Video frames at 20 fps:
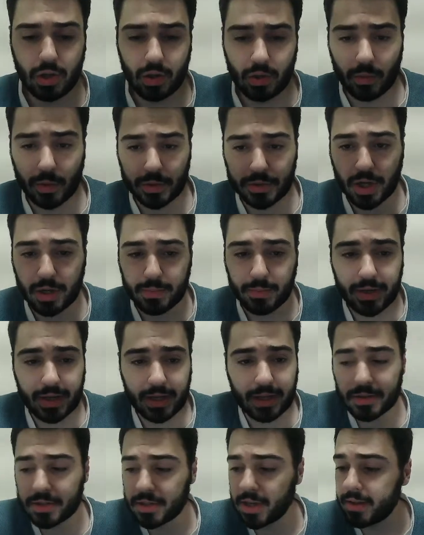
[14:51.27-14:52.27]

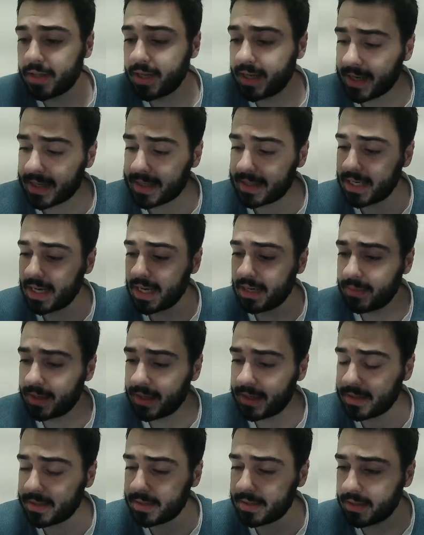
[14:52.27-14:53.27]
Ehlers on the next segment.